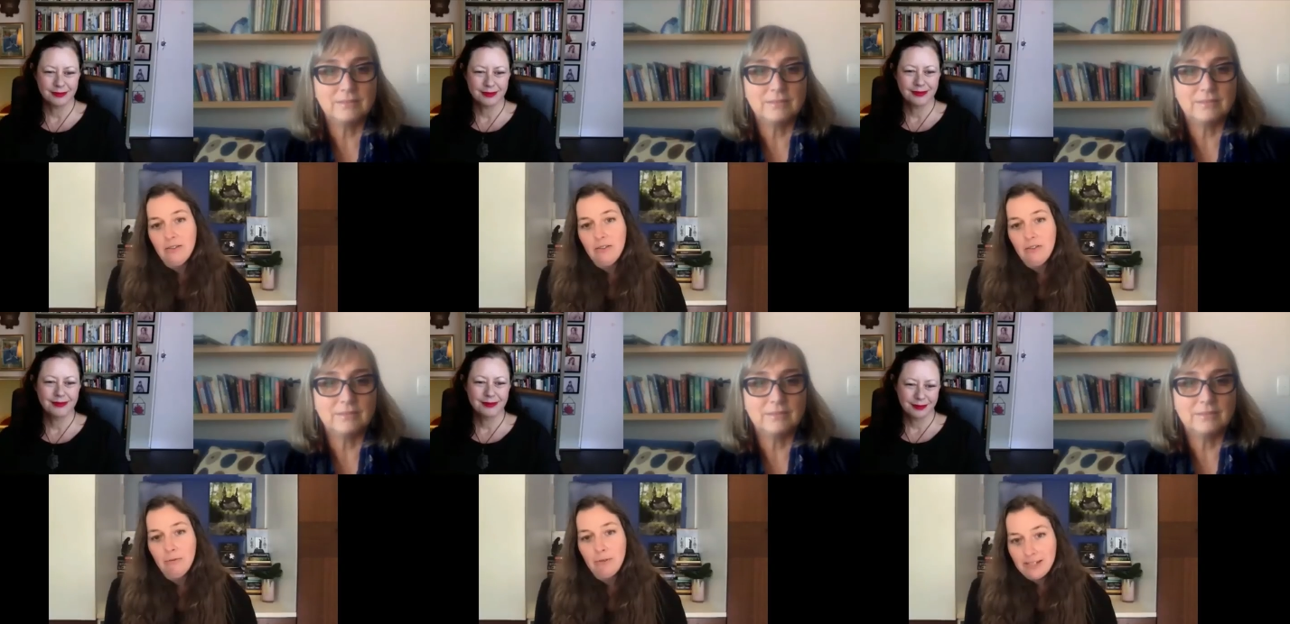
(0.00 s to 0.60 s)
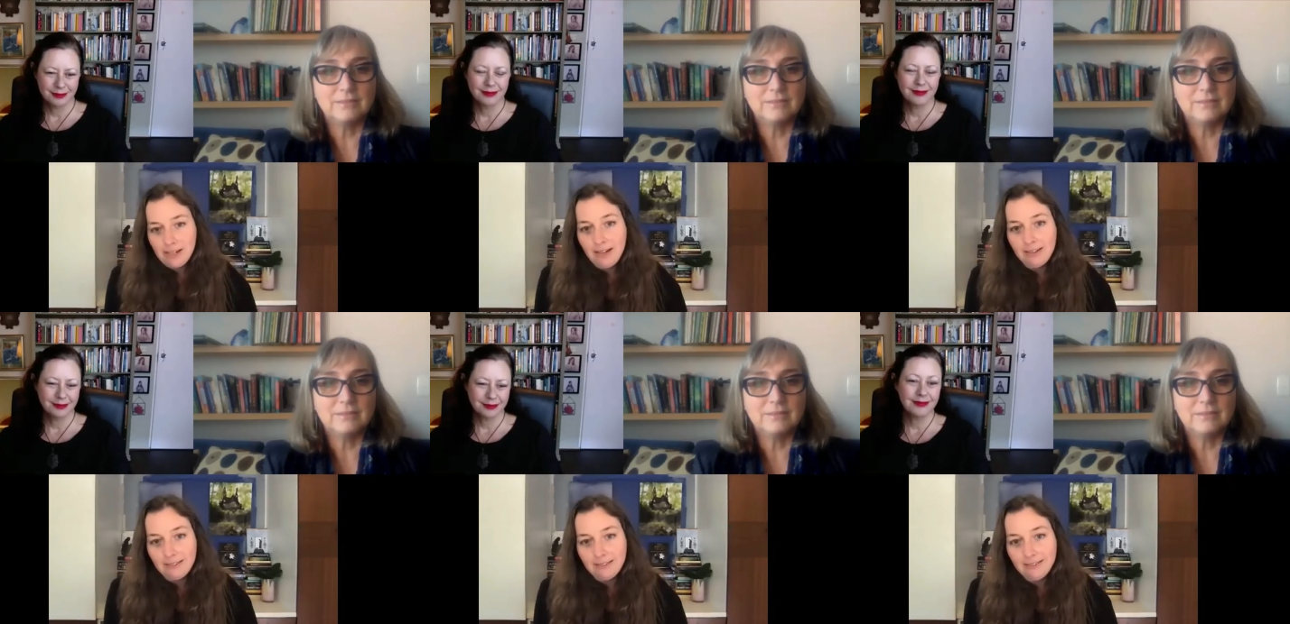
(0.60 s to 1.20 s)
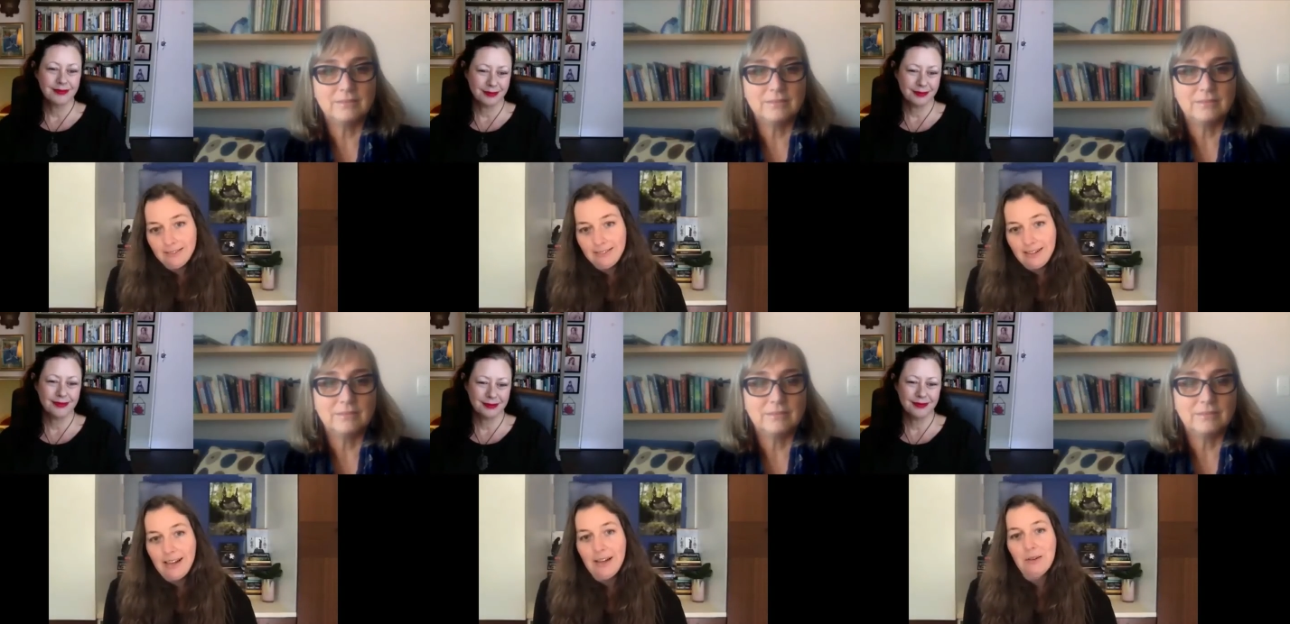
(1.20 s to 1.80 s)
Speaker 1: to retell.
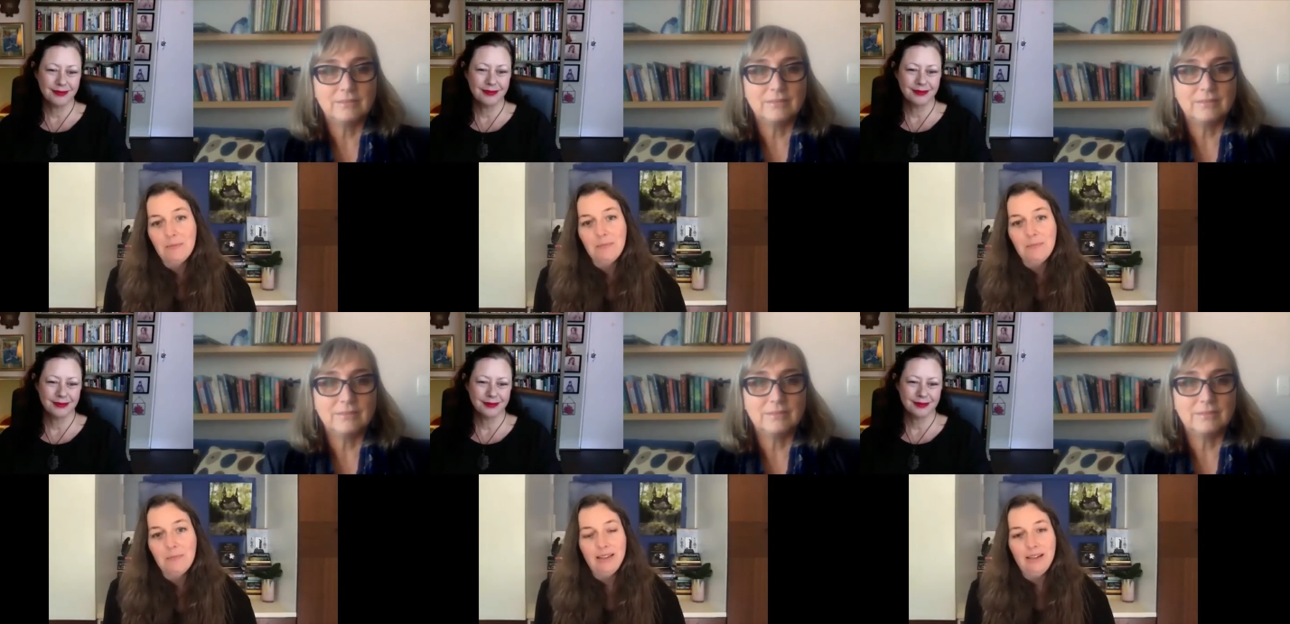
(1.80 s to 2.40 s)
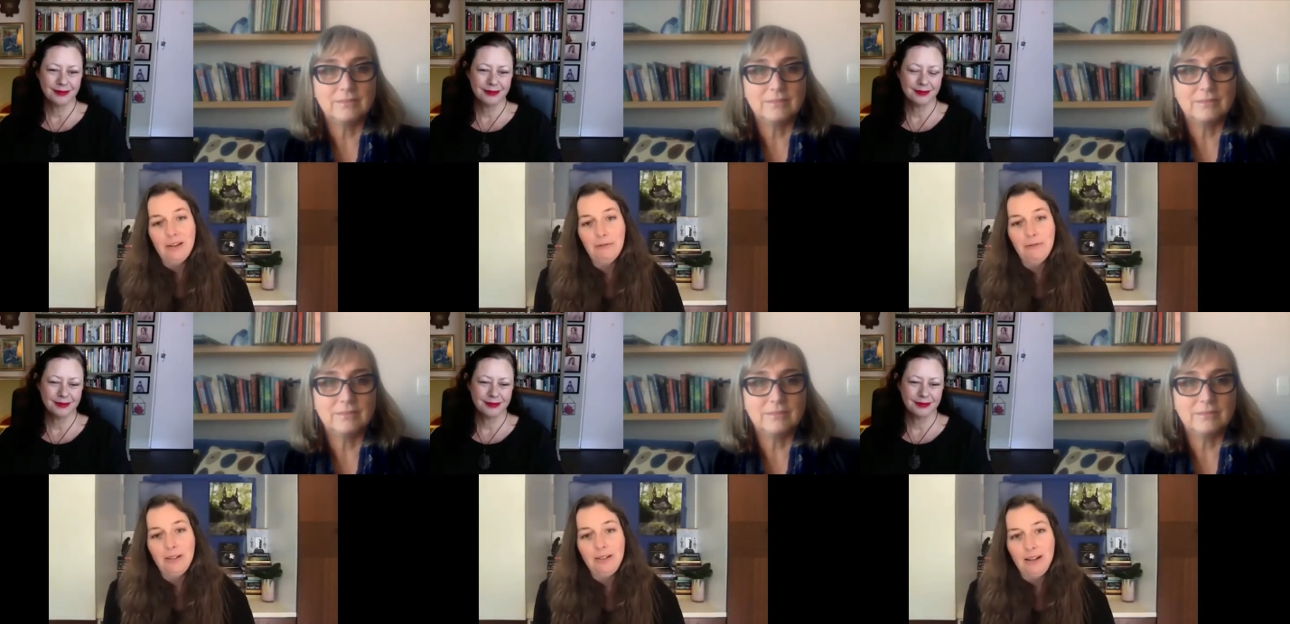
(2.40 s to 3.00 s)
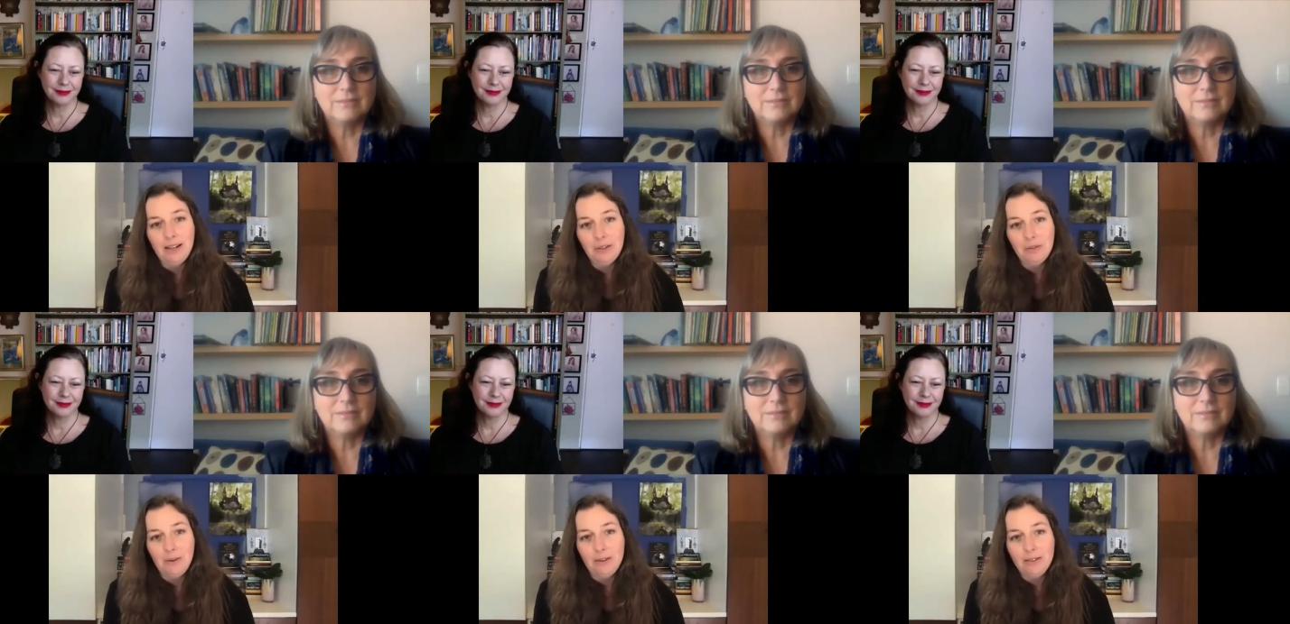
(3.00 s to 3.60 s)
Um, and that felt like the
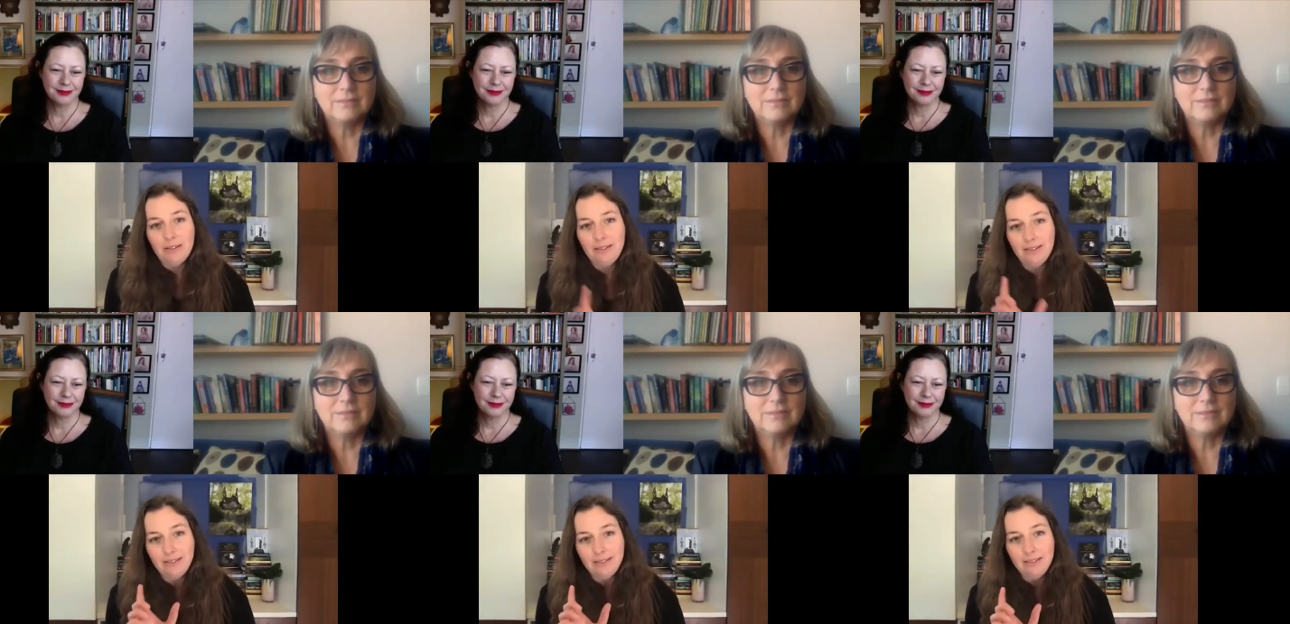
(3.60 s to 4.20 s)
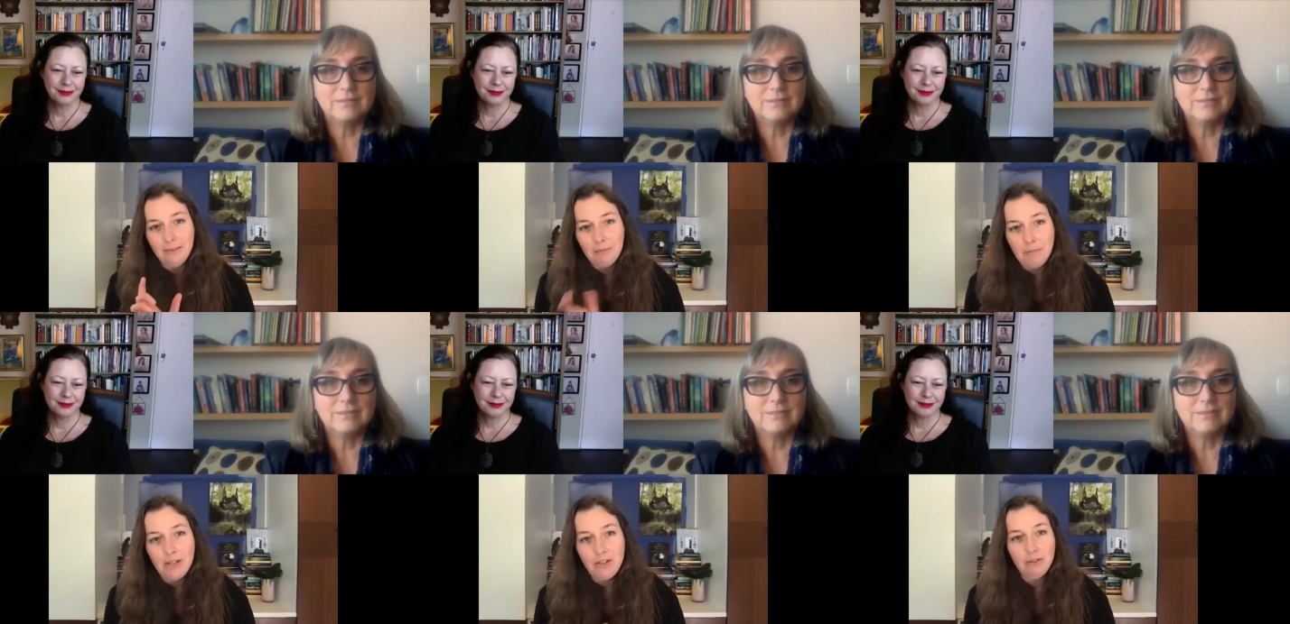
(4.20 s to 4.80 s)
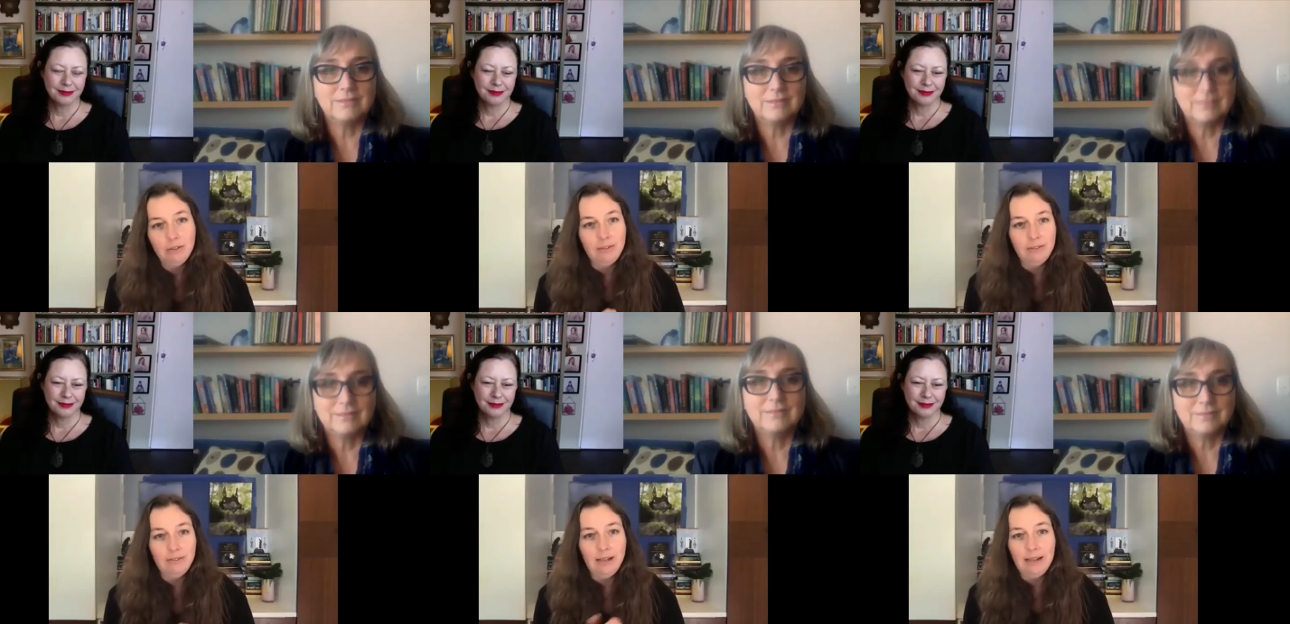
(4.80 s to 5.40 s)
most
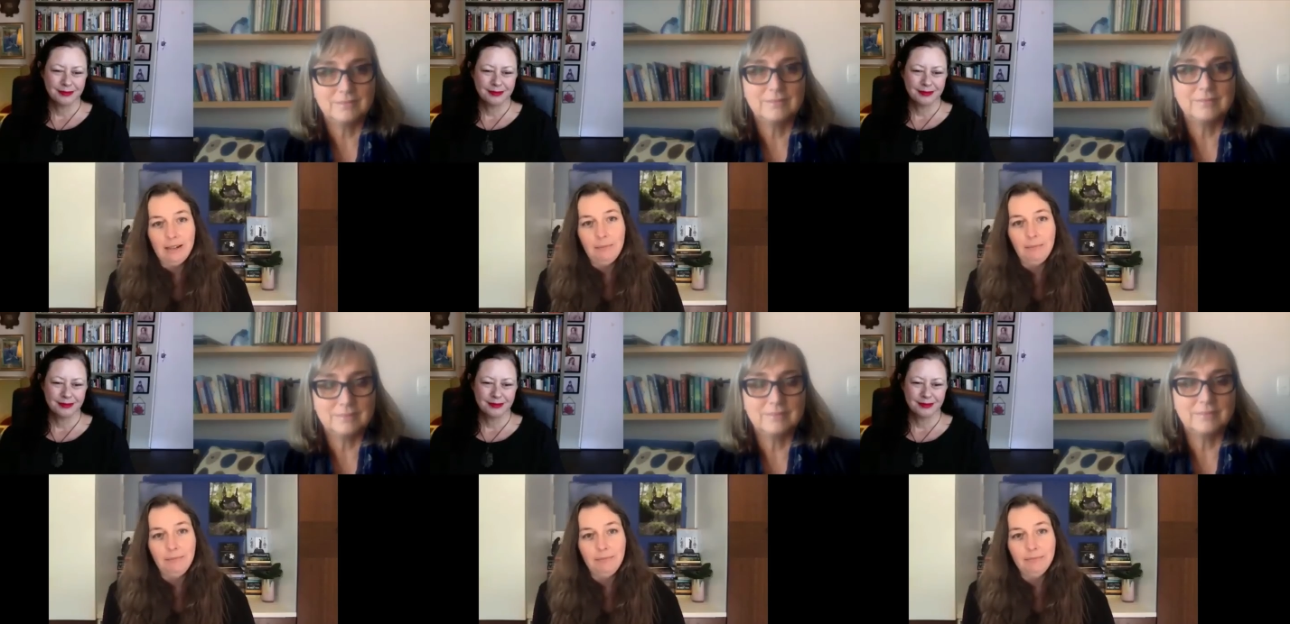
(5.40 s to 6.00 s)
magical um,